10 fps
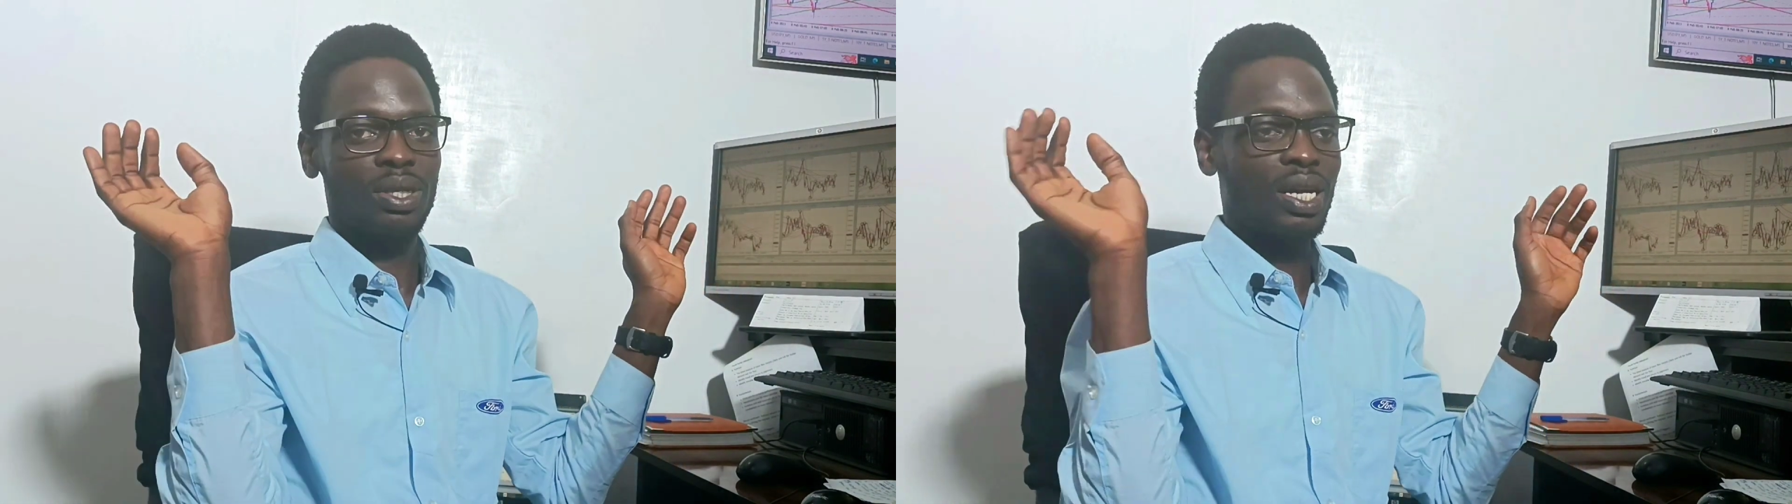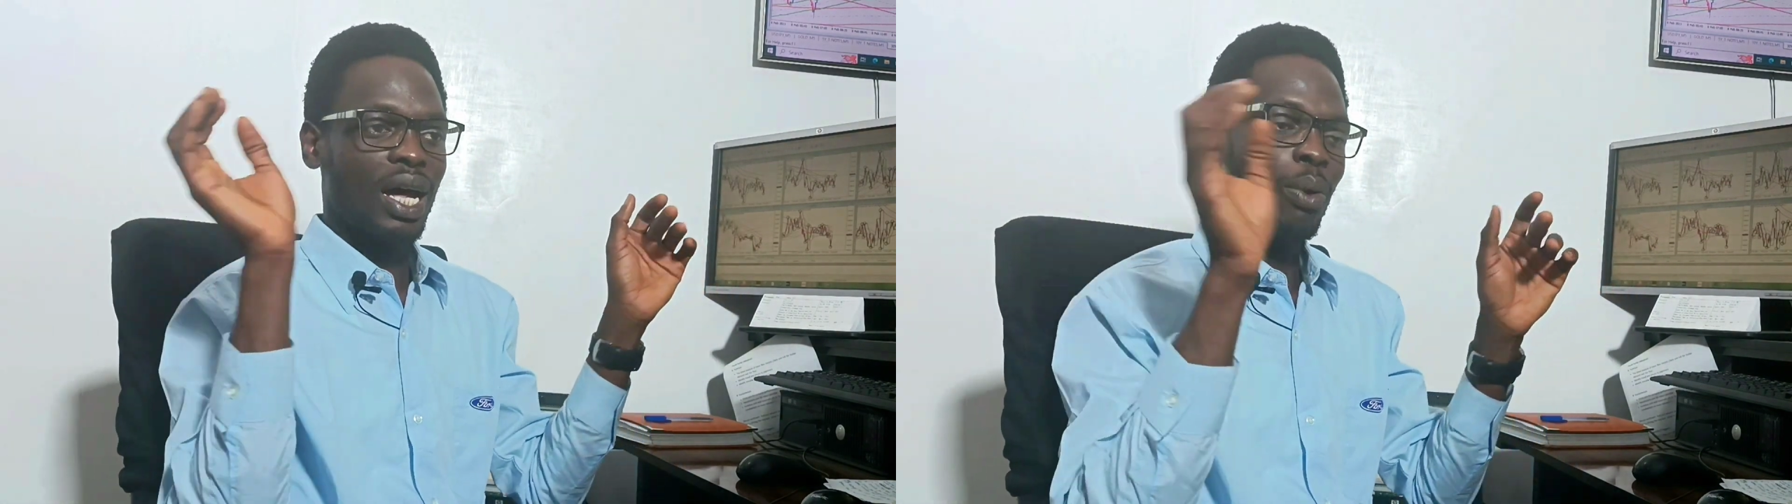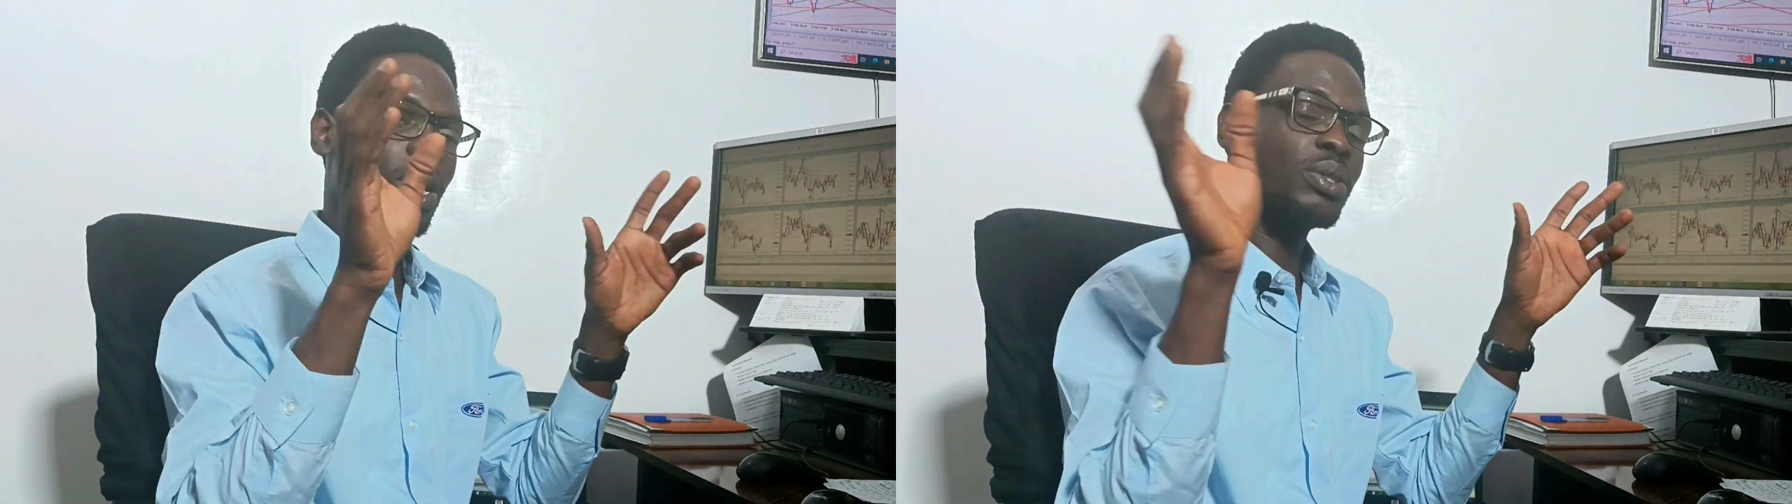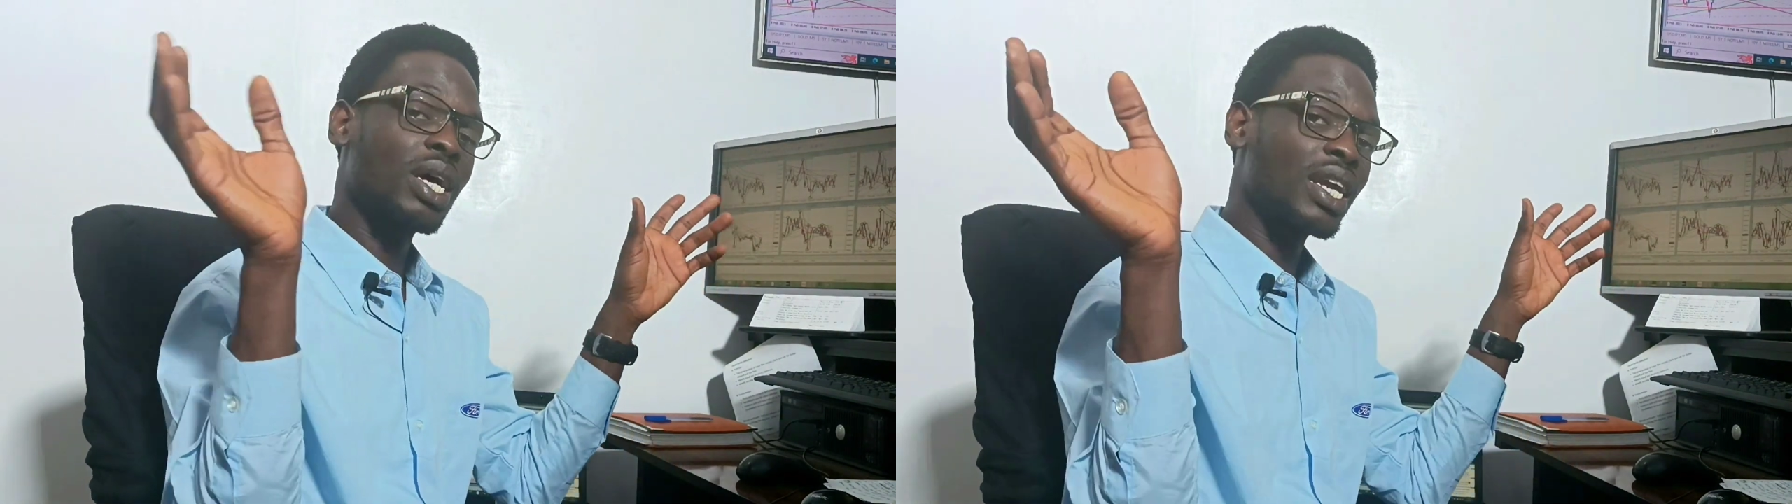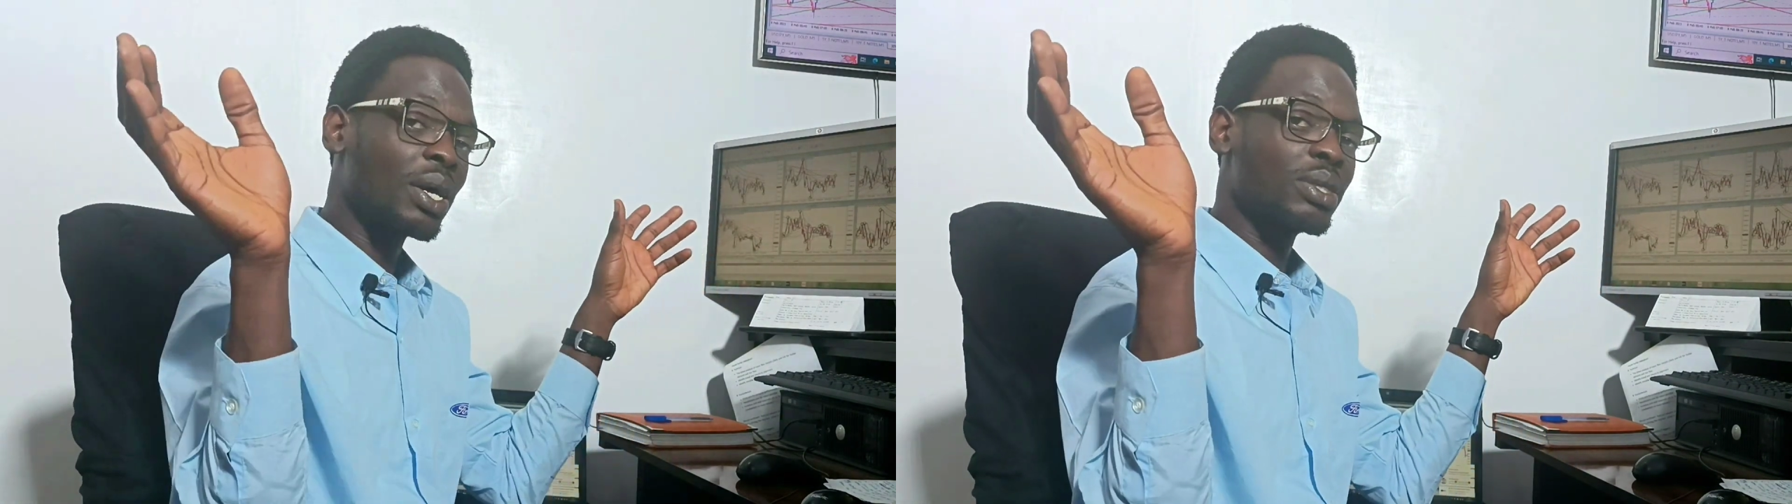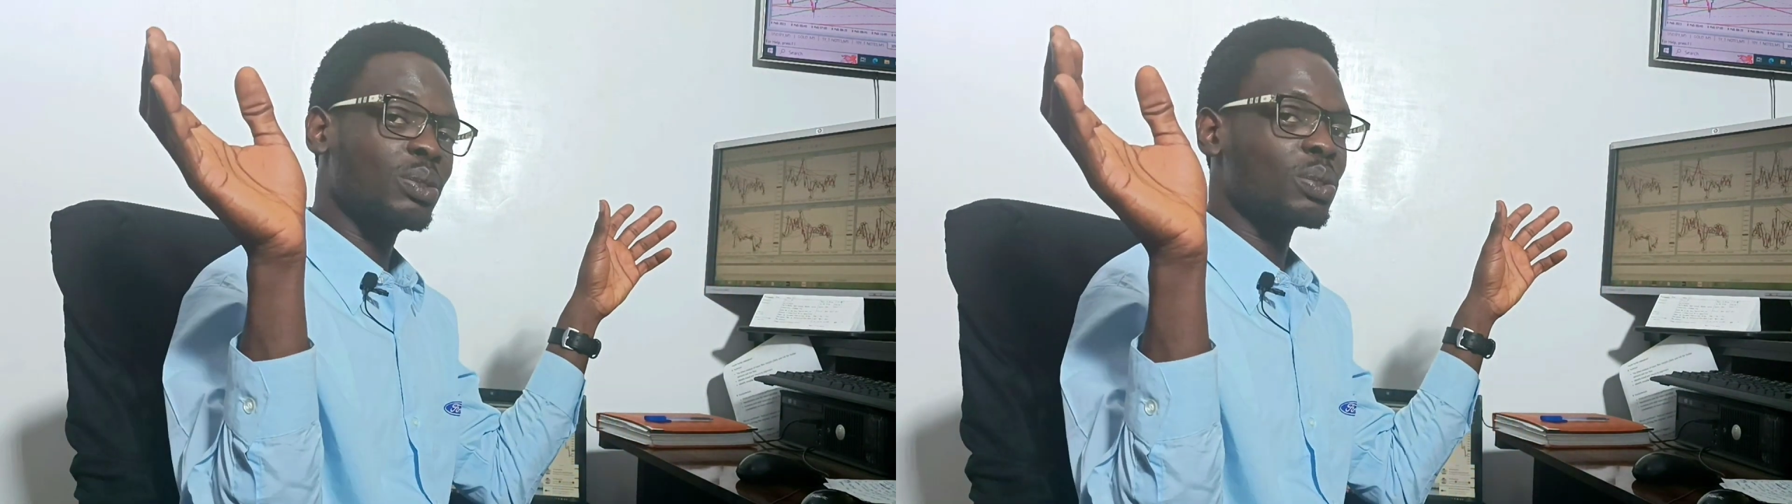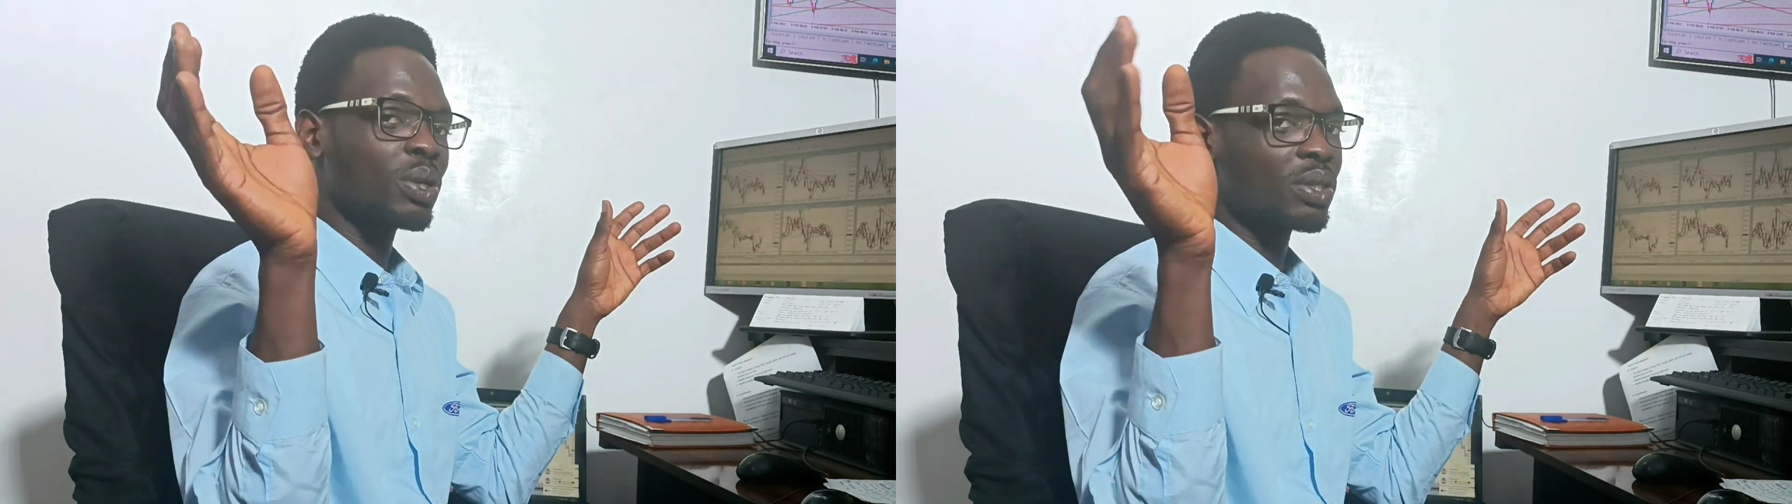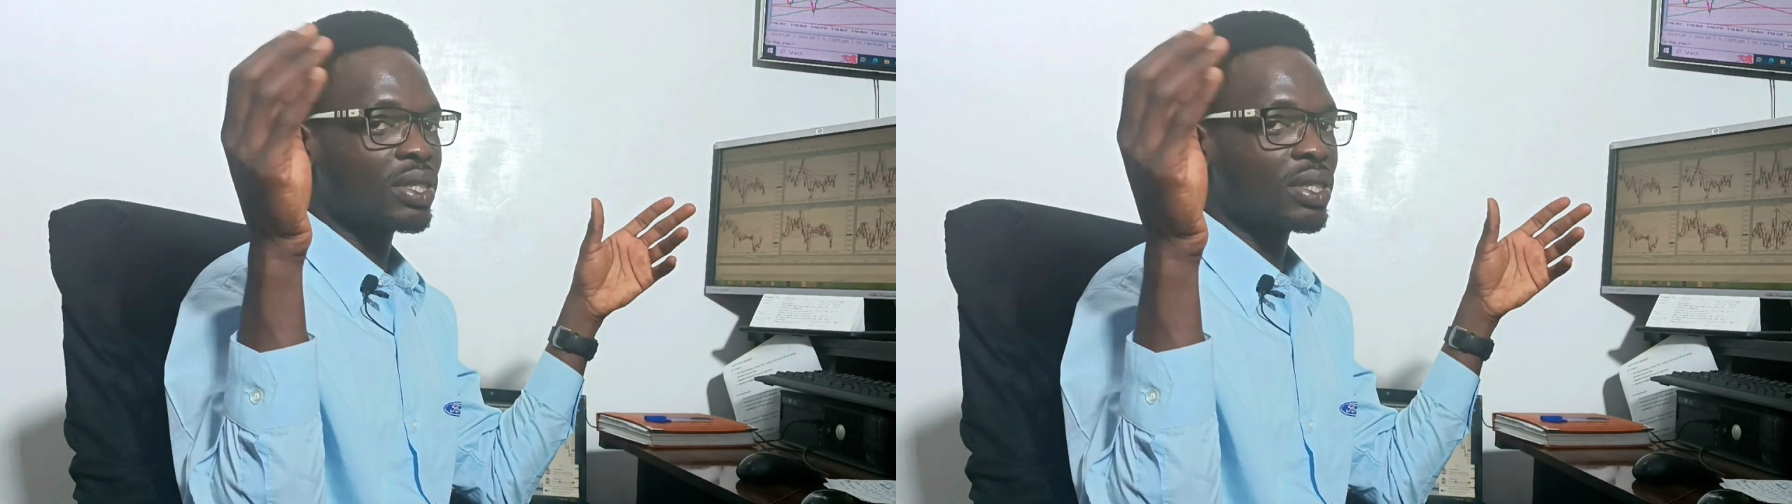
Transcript: And when you allow it to run,